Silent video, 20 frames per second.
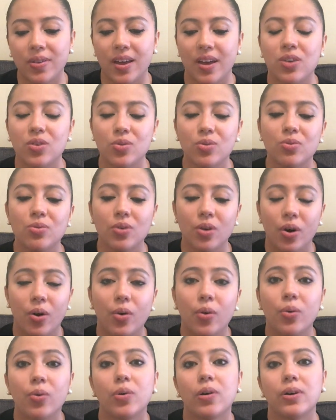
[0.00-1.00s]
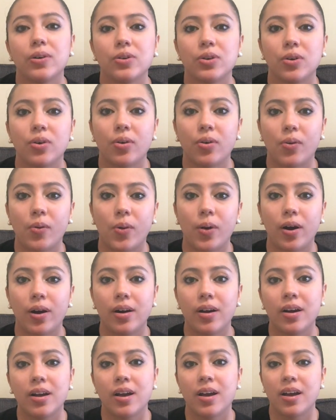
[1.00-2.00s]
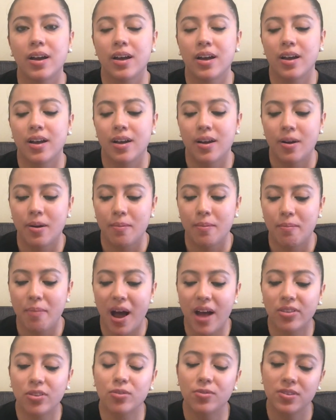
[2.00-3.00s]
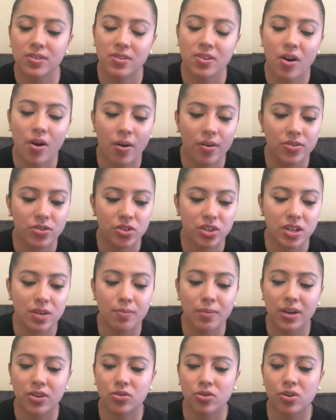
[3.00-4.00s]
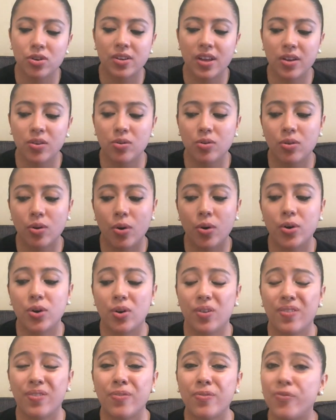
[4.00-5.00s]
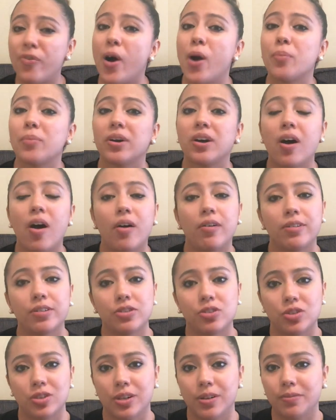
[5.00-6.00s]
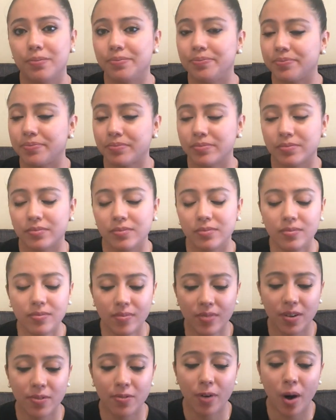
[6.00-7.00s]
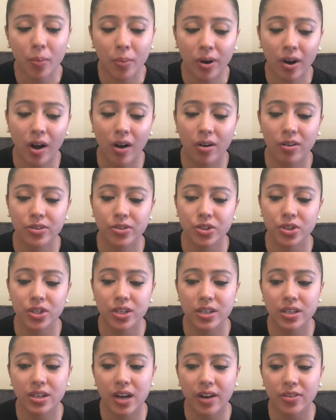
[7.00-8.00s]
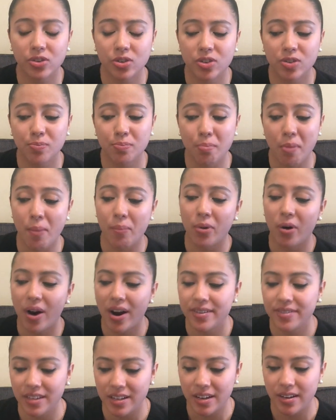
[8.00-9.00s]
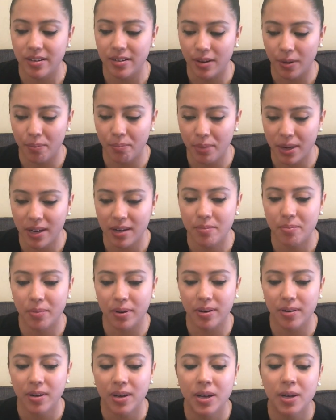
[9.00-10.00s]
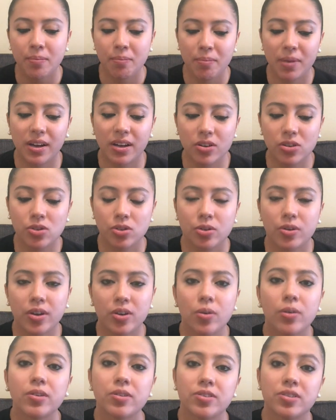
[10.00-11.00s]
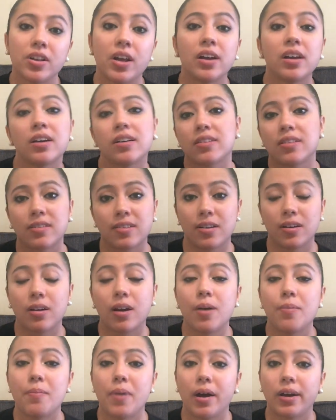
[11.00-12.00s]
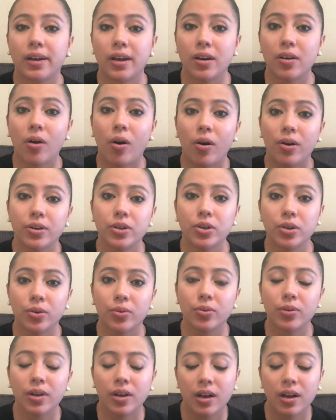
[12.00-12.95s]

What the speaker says: that you know your pathophysiology, make sure that you know your pharmacology. Pharmacology, not just memorizing and dumping, but making sure that you understand it, because it's going to come back and haunt you.